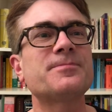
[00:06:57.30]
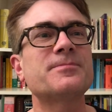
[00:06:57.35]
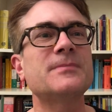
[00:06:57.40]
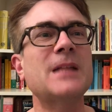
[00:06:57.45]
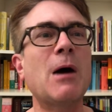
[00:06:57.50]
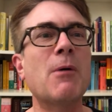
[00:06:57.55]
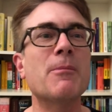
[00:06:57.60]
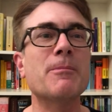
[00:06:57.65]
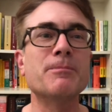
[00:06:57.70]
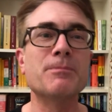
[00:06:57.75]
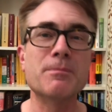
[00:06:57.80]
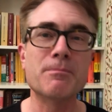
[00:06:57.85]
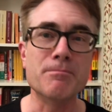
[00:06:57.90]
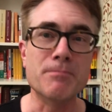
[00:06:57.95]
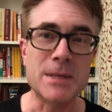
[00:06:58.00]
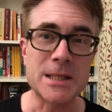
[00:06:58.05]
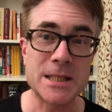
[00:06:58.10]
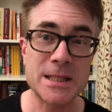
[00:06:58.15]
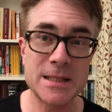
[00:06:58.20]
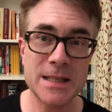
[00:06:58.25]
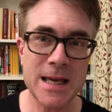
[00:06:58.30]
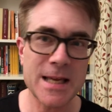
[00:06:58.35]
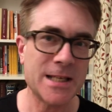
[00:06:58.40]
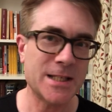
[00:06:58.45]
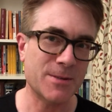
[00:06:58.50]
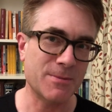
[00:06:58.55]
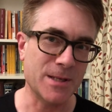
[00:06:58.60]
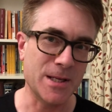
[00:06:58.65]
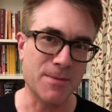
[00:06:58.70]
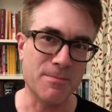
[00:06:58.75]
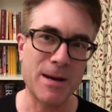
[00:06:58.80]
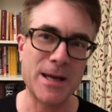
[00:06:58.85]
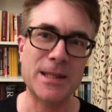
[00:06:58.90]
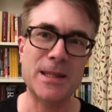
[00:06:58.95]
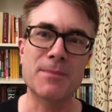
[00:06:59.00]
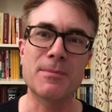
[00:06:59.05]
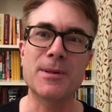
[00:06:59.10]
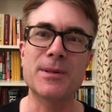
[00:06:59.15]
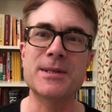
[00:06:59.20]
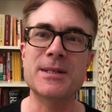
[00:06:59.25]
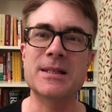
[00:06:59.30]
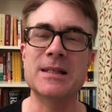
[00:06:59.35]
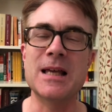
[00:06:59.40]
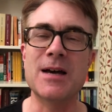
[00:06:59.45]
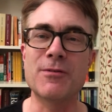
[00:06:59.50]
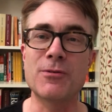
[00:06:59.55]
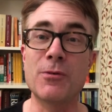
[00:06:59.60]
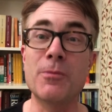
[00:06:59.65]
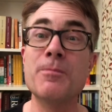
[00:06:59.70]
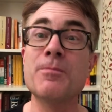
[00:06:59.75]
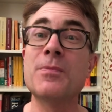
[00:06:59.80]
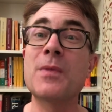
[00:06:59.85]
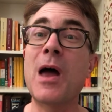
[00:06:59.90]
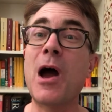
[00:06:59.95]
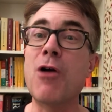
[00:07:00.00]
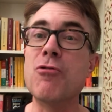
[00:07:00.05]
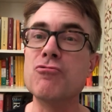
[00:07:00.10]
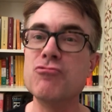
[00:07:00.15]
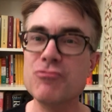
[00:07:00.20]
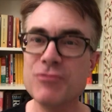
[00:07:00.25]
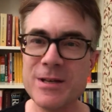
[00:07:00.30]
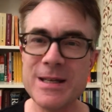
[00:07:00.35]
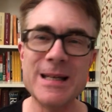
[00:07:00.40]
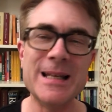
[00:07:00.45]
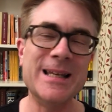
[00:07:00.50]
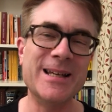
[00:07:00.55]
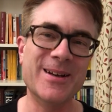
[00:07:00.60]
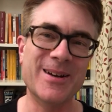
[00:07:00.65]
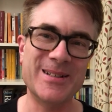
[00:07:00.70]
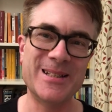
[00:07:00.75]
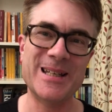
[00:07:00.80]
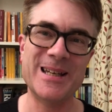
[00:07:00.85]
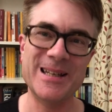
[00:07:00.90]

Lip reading: Now, mistakes when you make them at this level are really going to